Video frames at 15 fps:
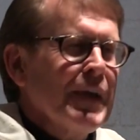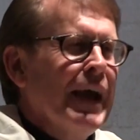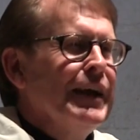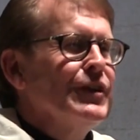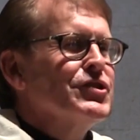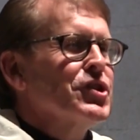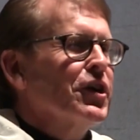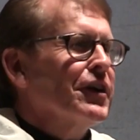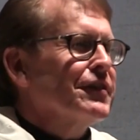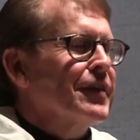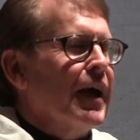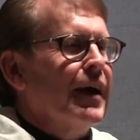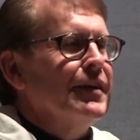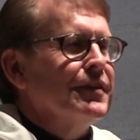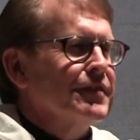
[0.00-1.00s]
And he shook his
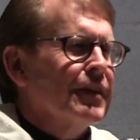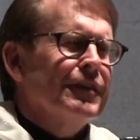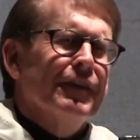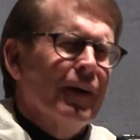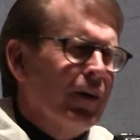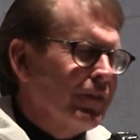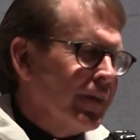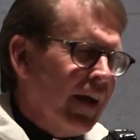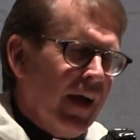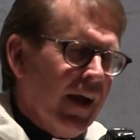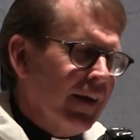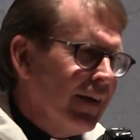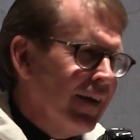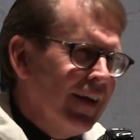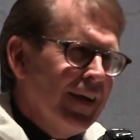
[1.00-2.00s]
head and he said,
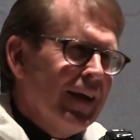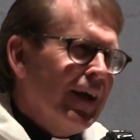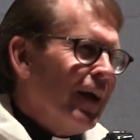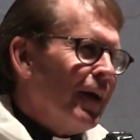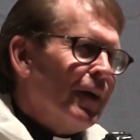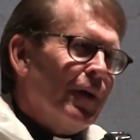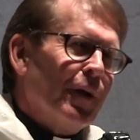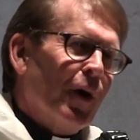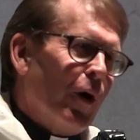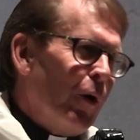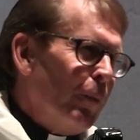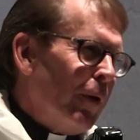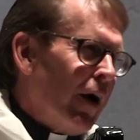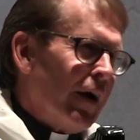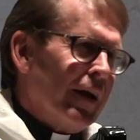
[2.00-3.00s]
Dad,
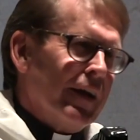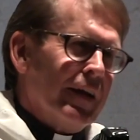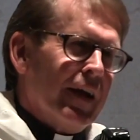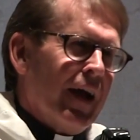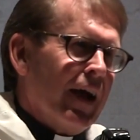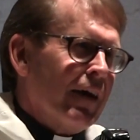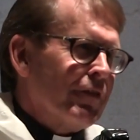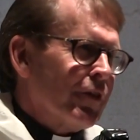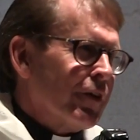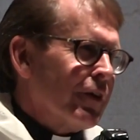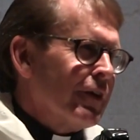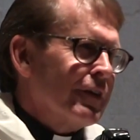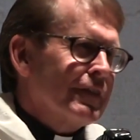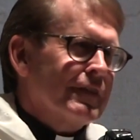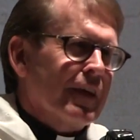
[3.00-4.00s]
nobody
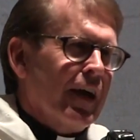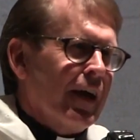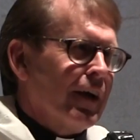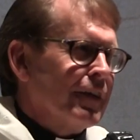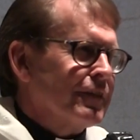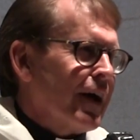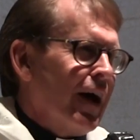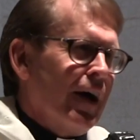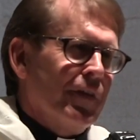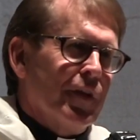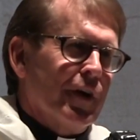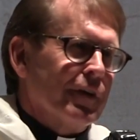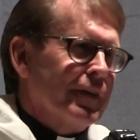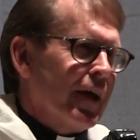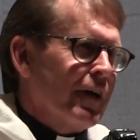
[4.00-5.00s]
ever says on
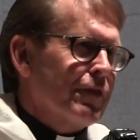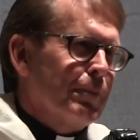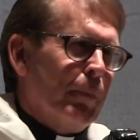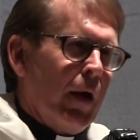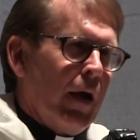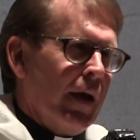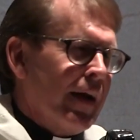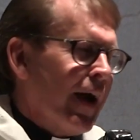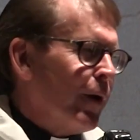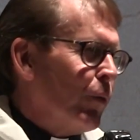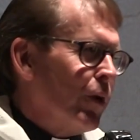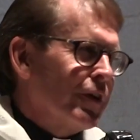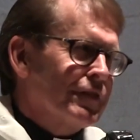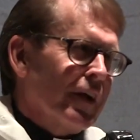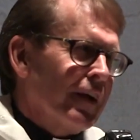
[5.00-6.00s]
their deathbed, I
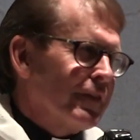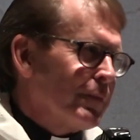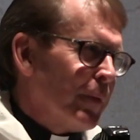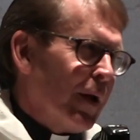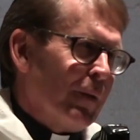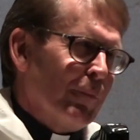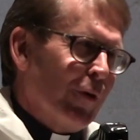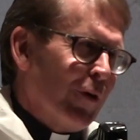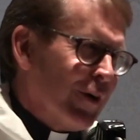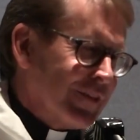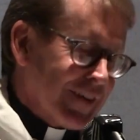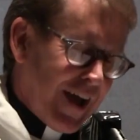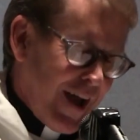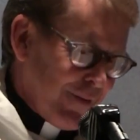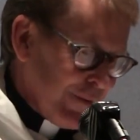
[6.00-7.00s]
wish I'd spent more
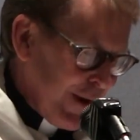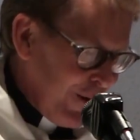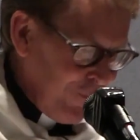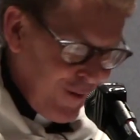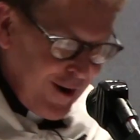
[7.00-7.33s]
time at